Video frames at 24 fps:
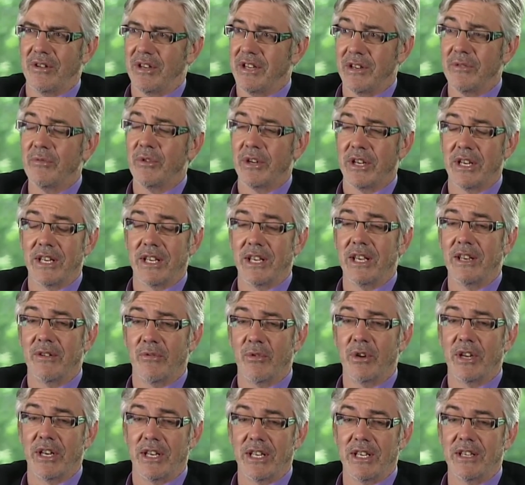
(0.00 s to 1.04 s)
It, it really it
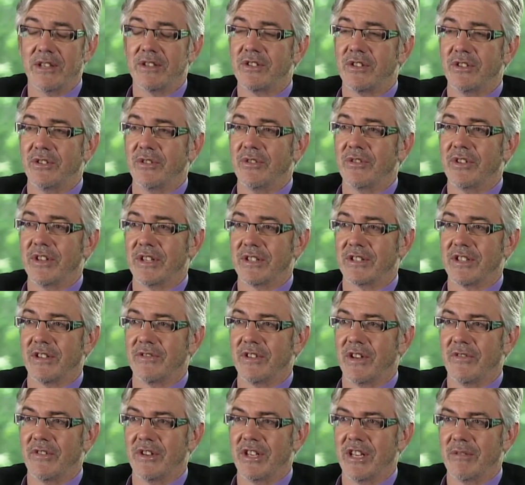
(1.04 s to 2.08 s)
really is to do things I've
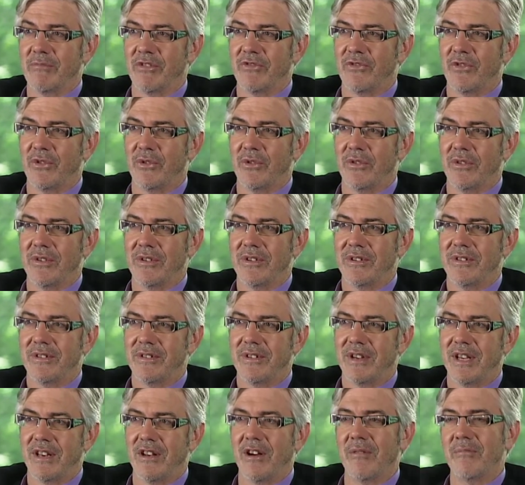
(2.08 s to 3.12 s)
never done before,
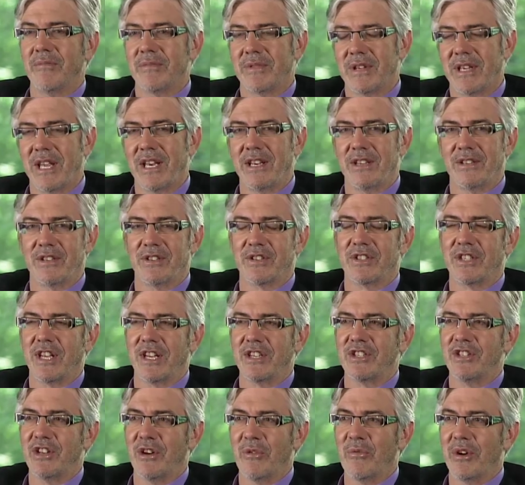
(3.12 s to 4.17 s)
and I'm getting to the
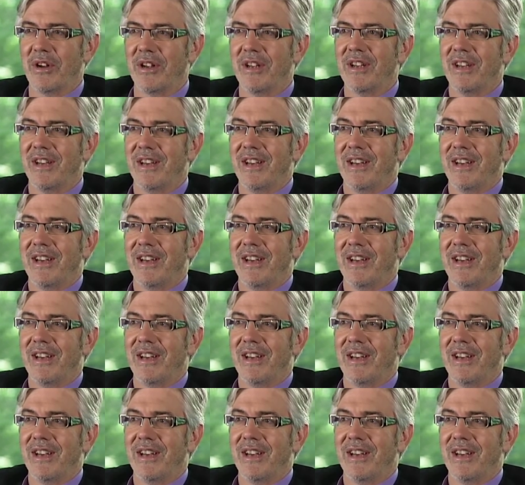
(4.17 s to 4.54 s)
stage now where